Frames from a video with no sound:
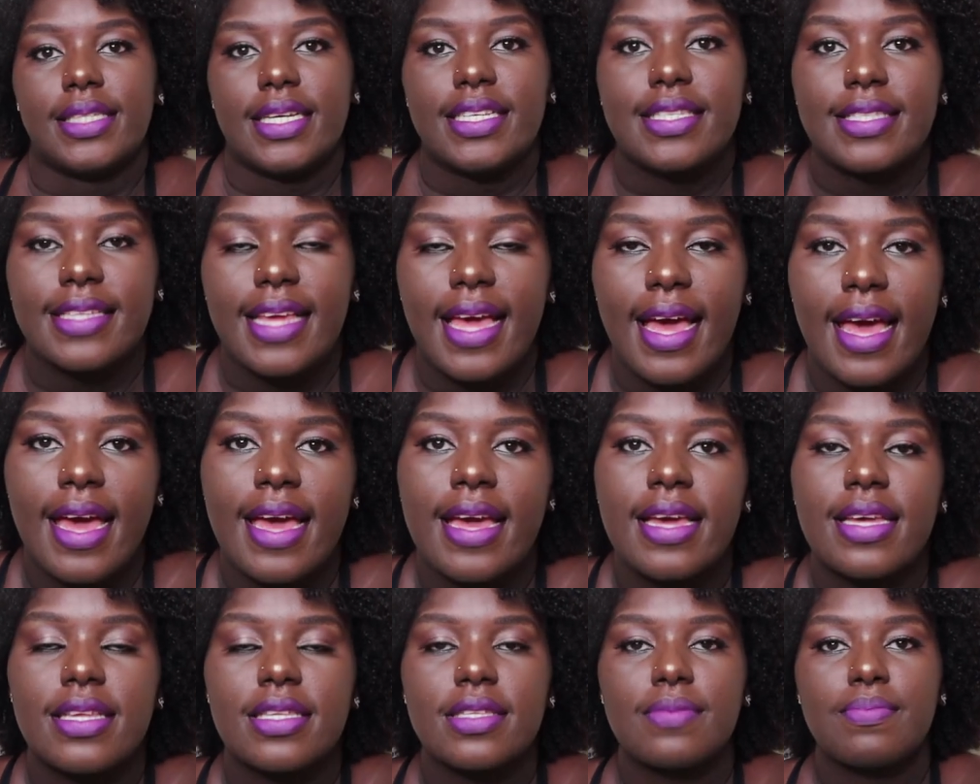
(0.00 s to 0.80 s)
Yes
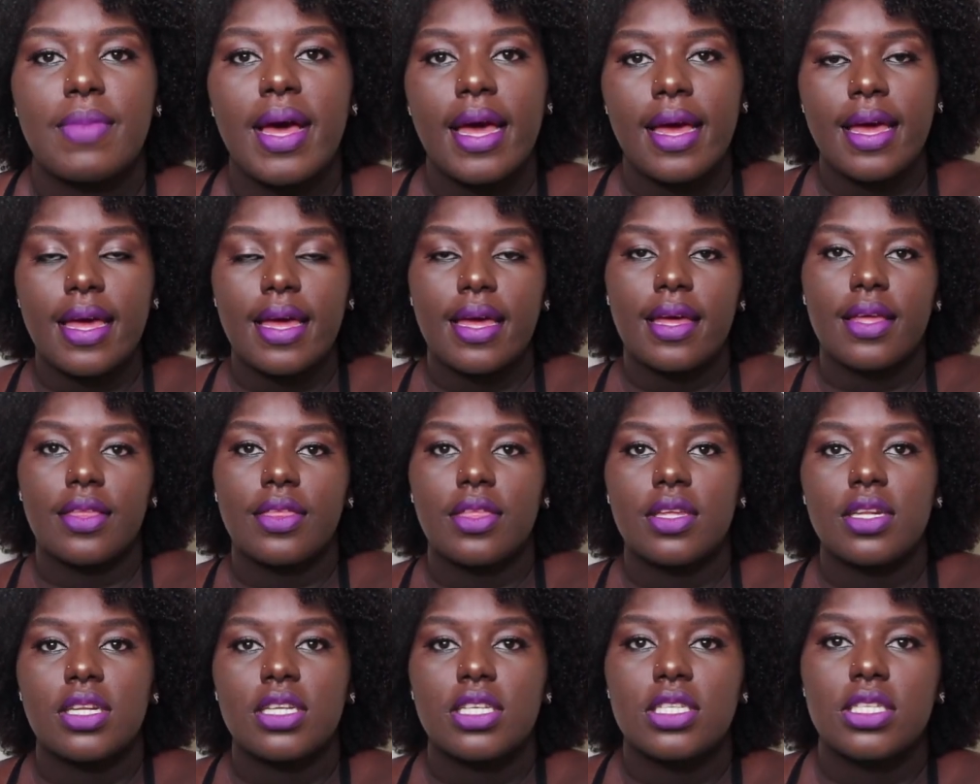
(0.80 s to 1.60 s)
guys, my
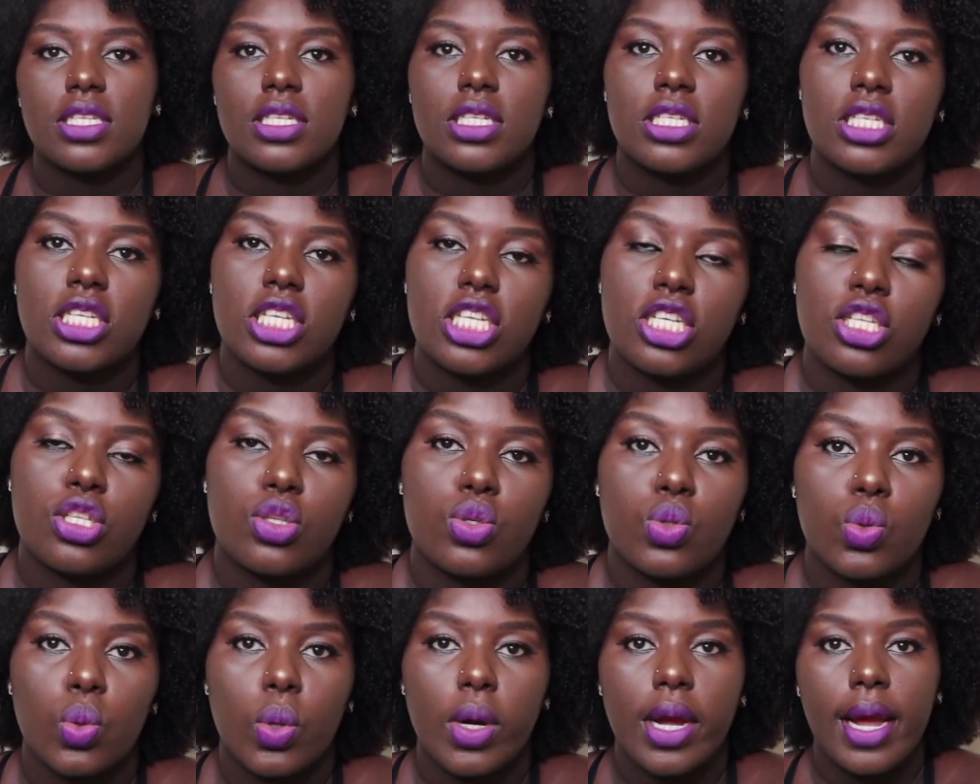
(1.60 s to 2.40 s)
ethnicity is
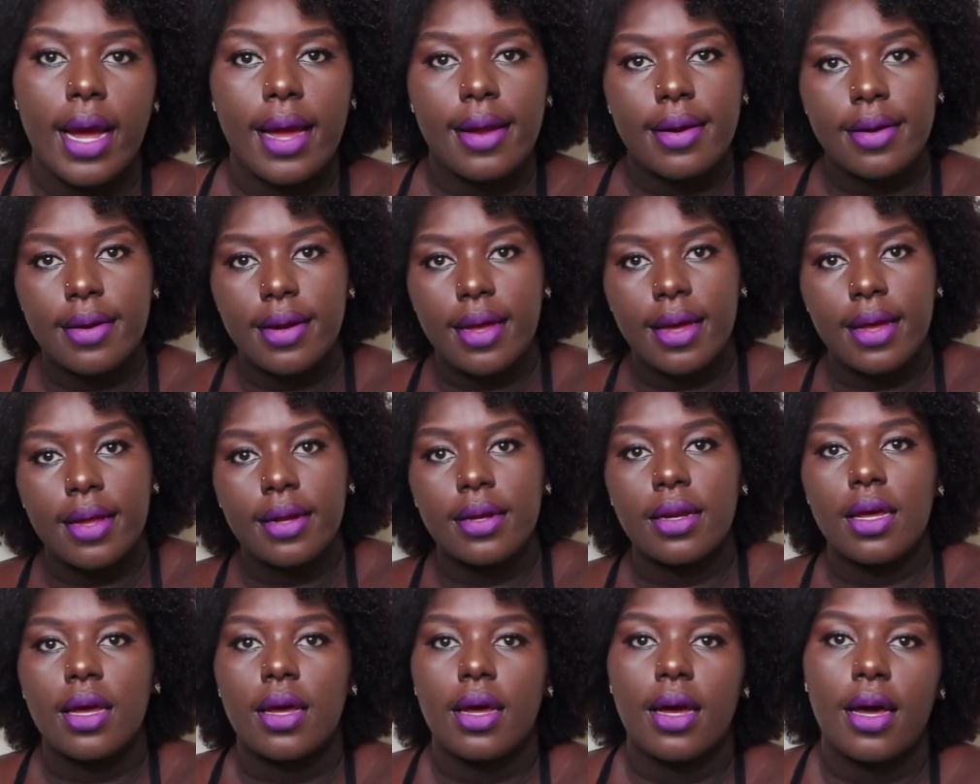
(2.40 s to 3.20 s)

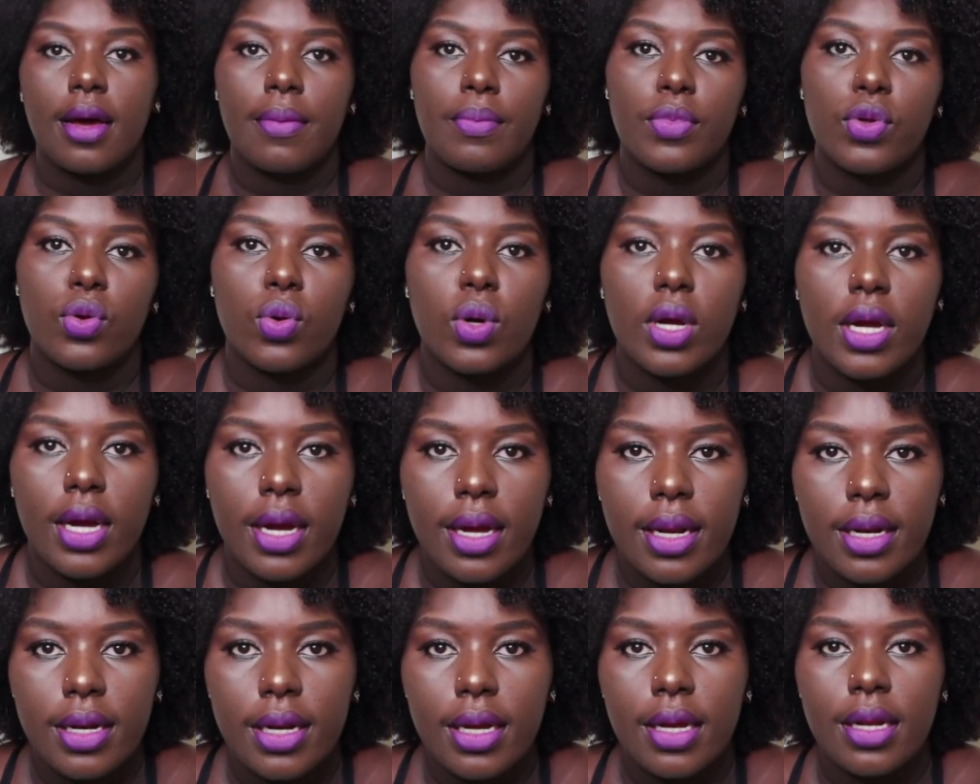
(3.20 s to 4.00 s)
Ugandan. I'm
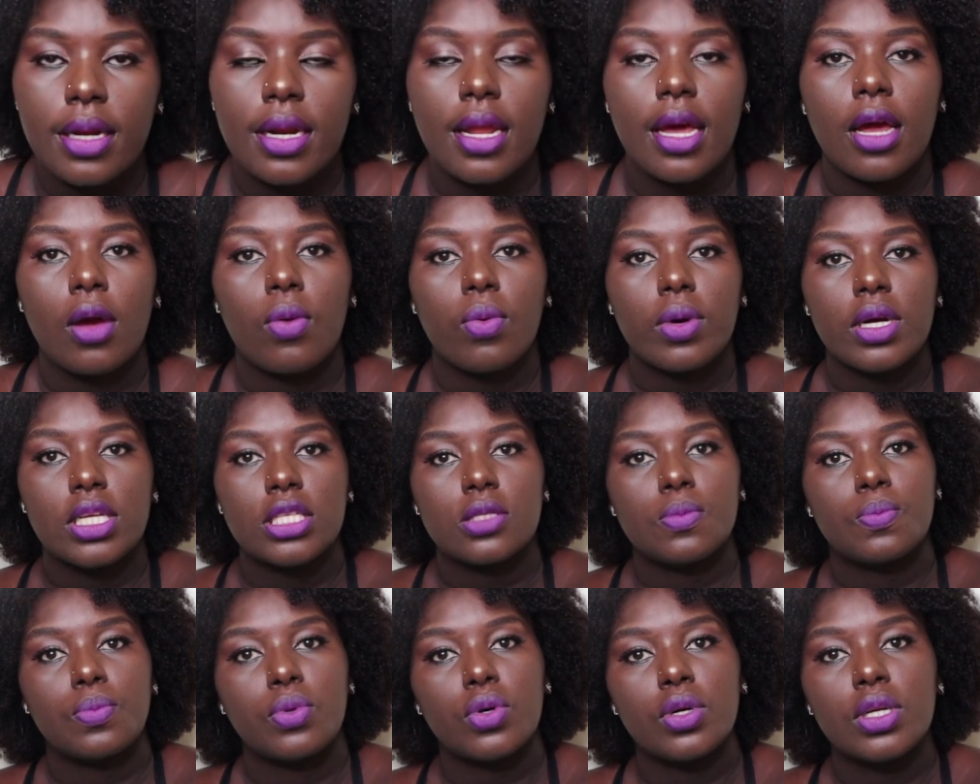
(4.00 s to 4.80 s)
Ugandan. I
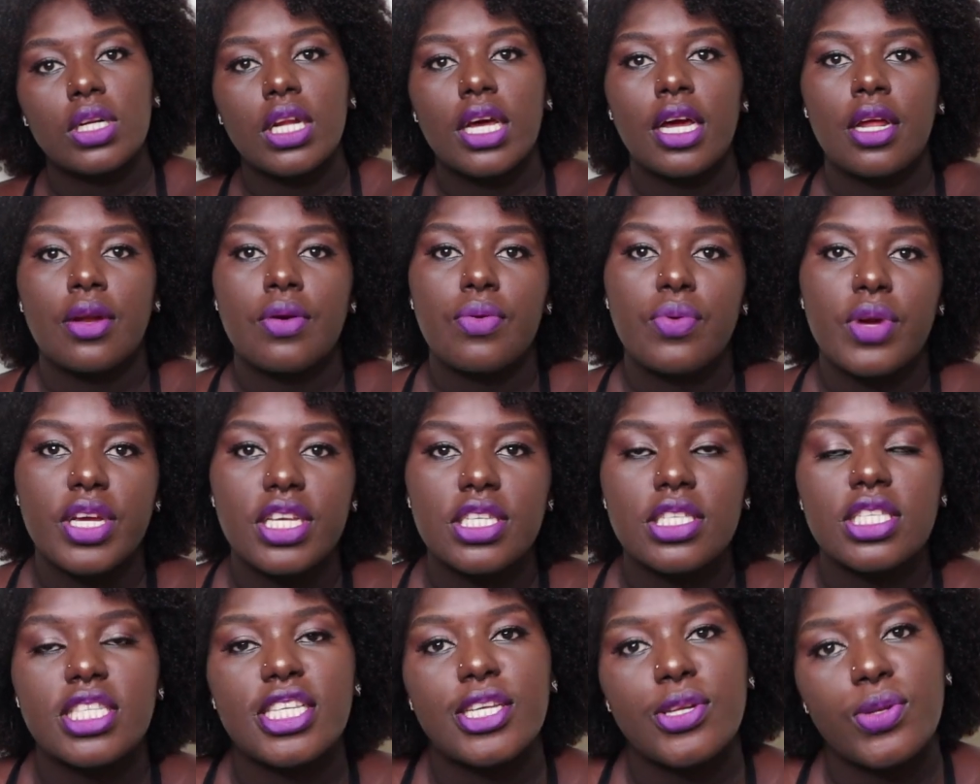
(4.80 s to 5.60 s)
was born and
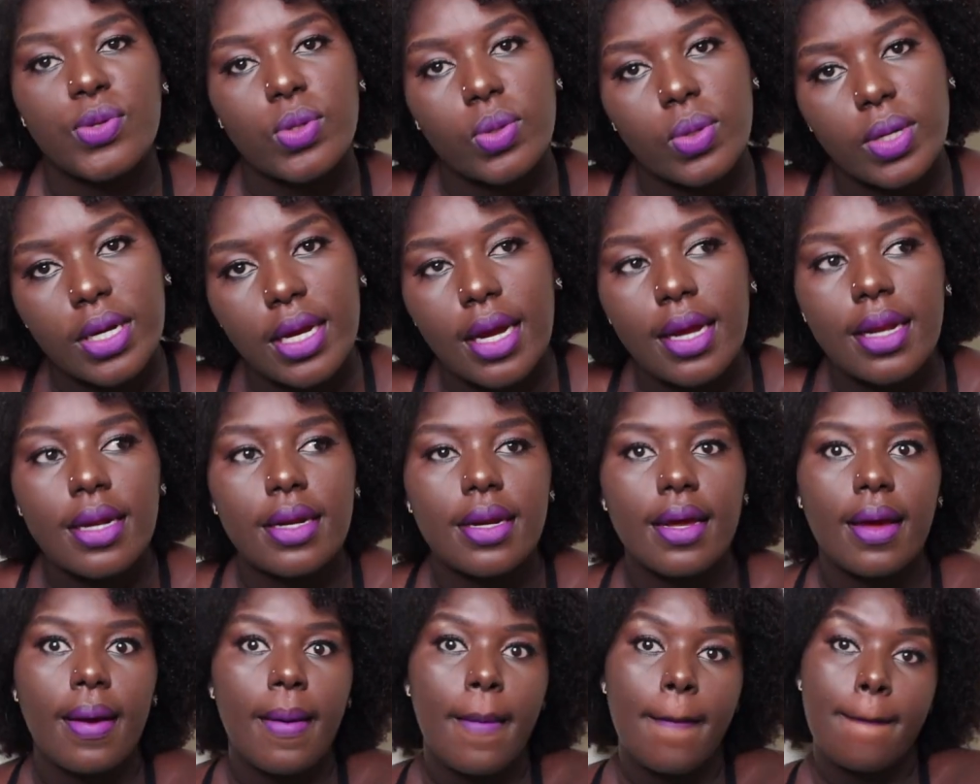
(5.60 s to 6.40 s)
raised in
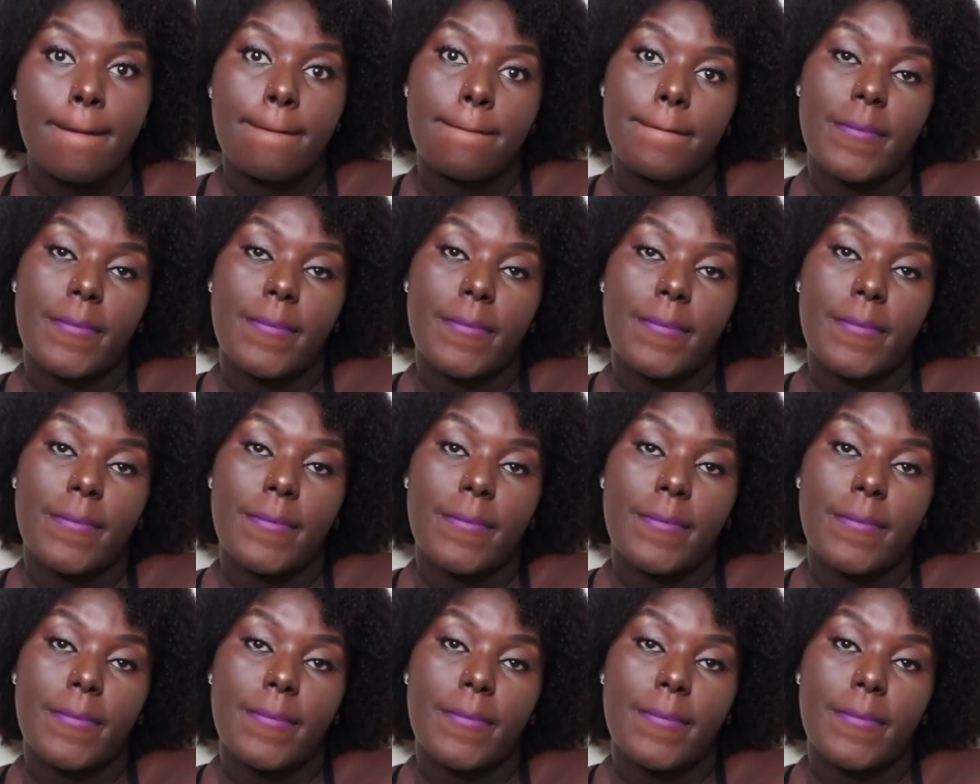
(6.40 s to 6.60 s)
Uganda.